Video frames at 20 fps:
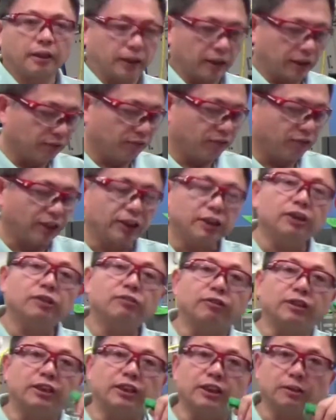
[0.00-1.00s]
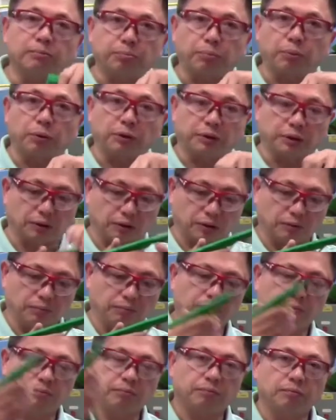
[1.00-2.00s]
And very, very important,
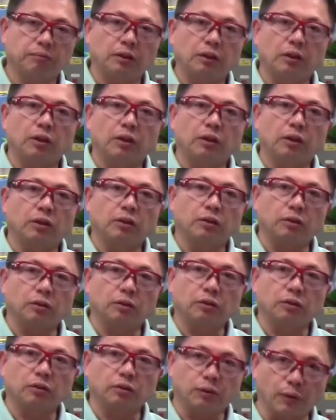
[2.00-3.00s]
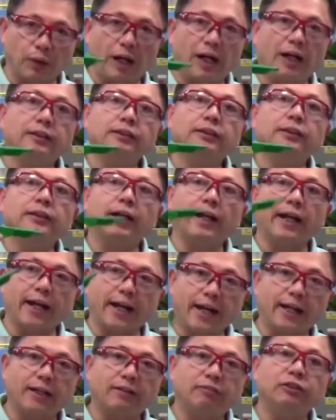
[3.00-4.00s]
ground
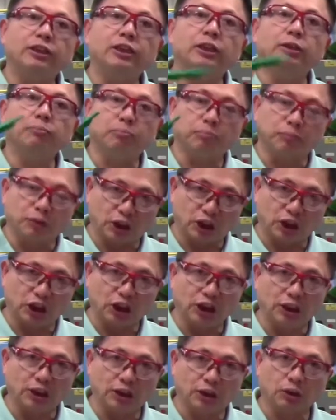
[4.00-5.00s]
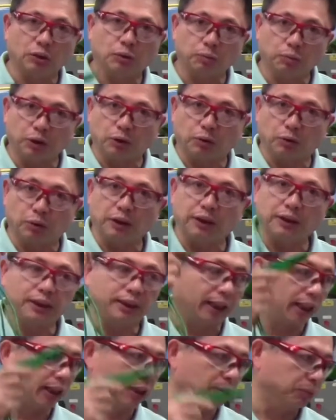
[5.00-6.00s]
every machine with green
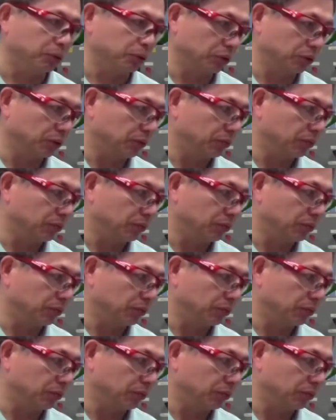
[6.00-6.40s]
cables.